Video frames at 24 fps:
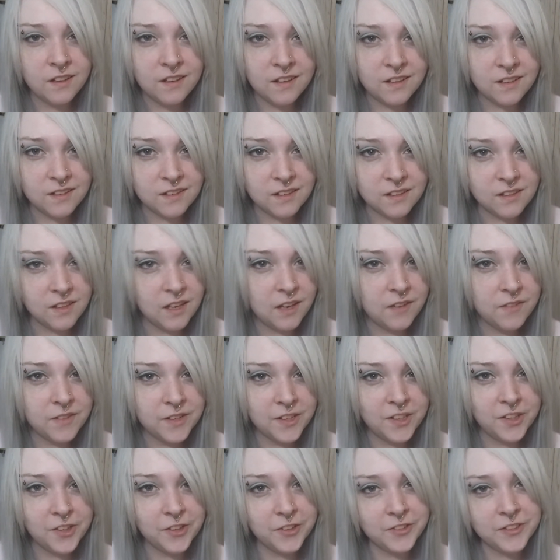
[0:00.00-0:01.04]
and I'll have a
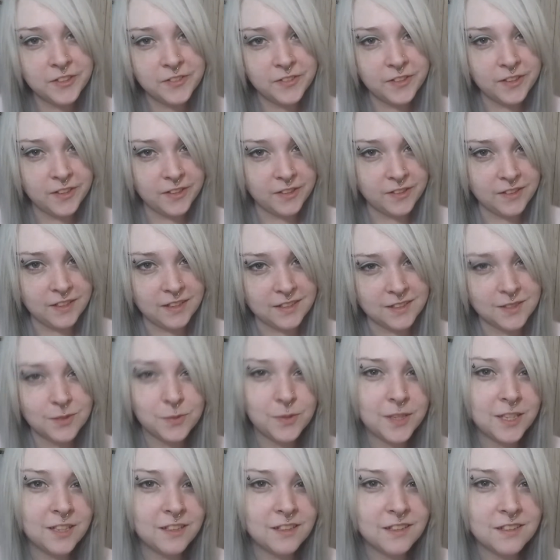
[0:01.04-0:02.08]
new review
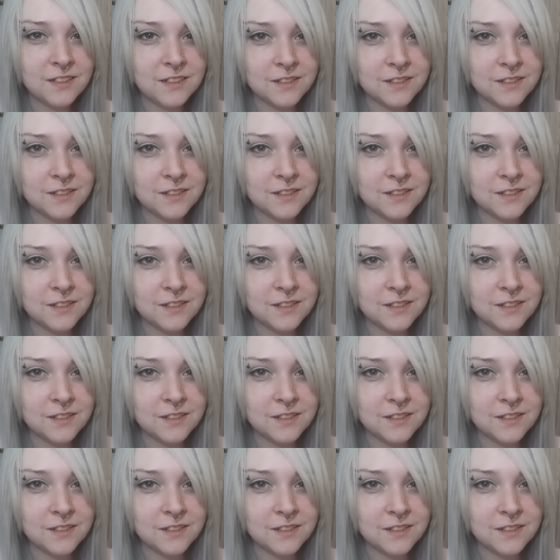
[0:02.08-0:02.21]
next week.